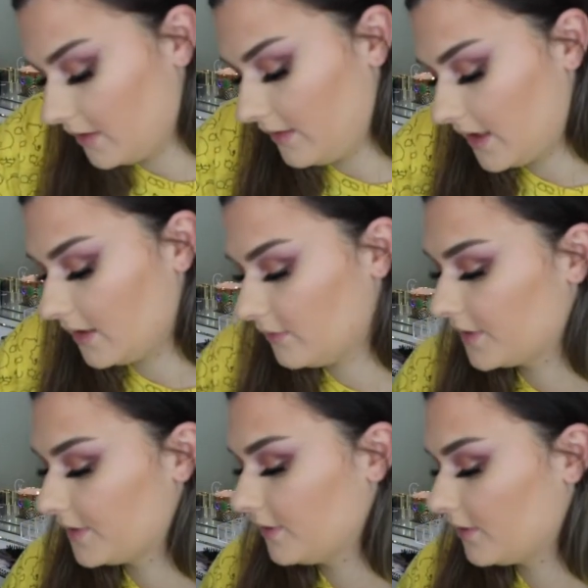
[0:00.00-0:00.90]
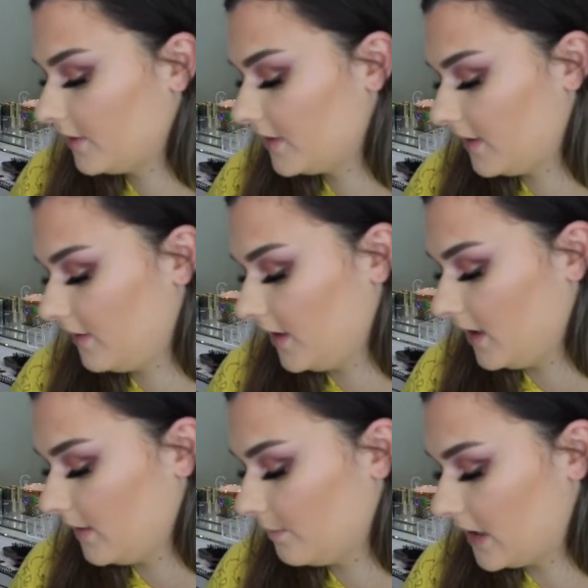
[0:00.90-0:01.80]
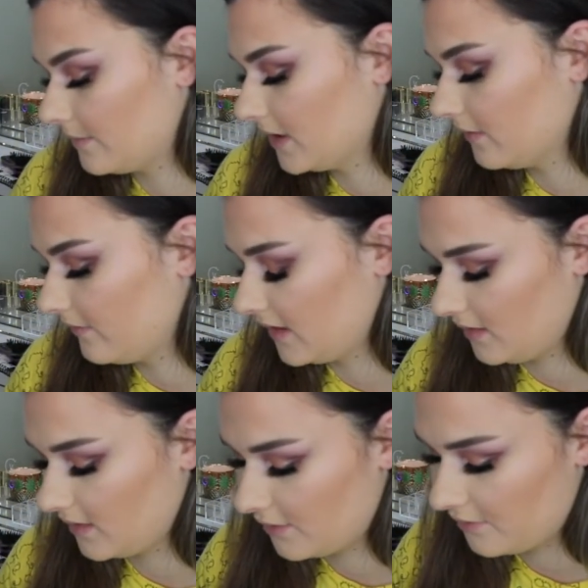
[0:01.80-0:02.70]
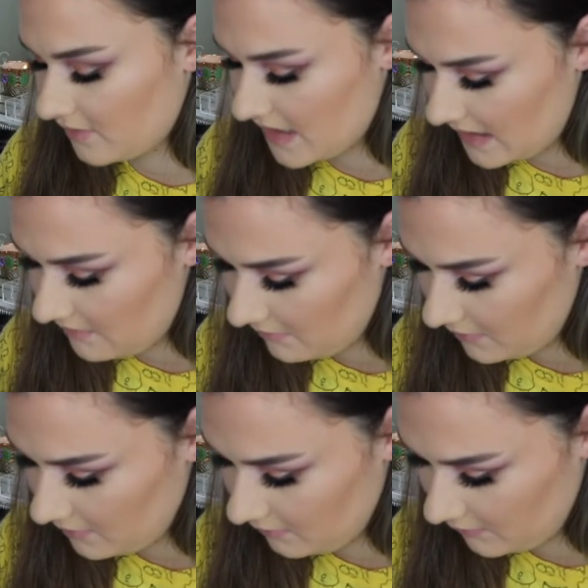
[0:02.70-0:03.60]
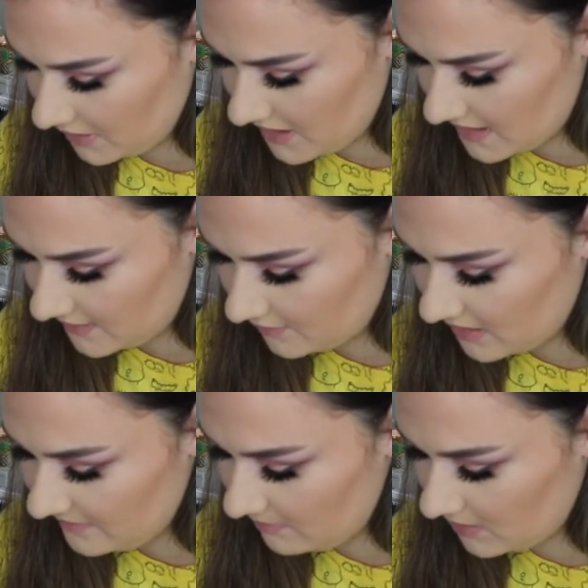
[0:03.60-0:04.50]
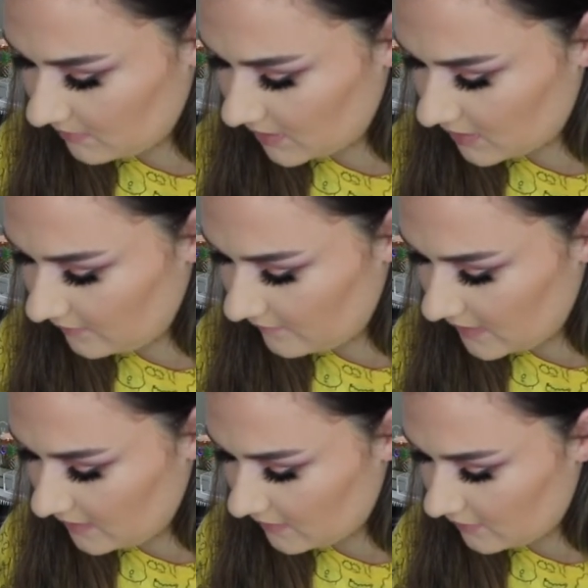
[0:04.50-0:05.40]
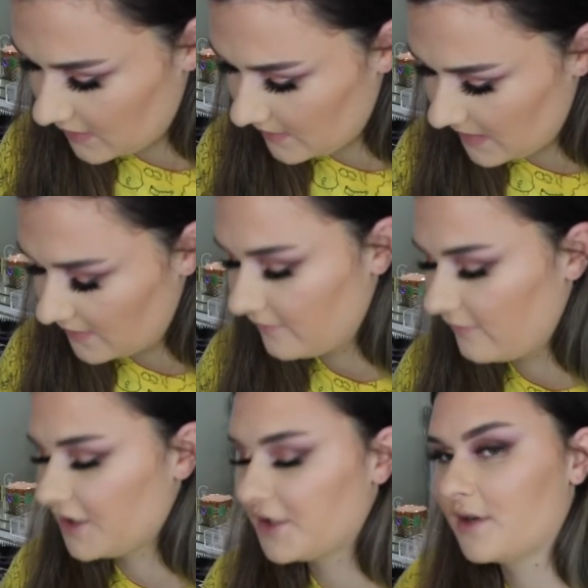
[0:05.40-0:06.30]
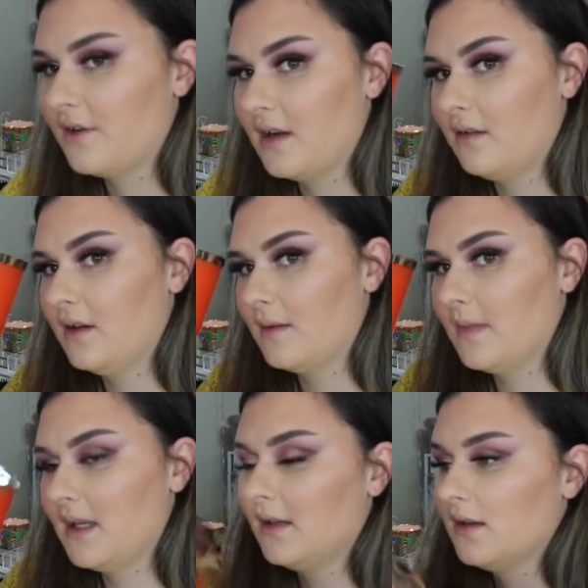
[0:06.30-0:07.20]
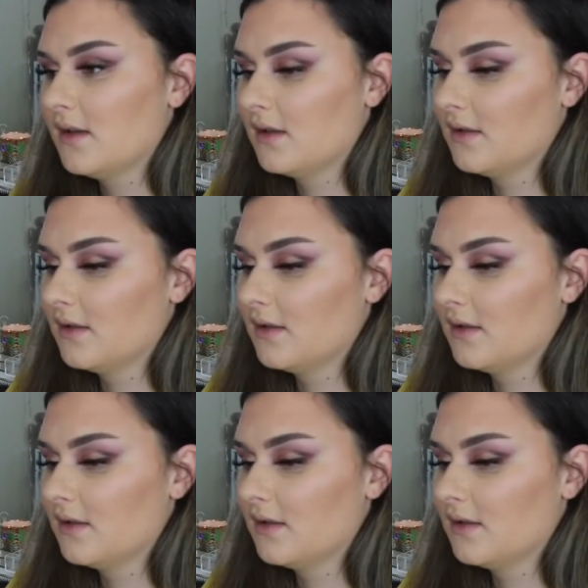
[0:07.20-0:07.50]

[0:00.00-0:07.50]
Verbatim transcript: then I also got the Pumpkin Vanilla Cream which has creamy pumpkin, vanilla cream, and fresh ground nutmeg.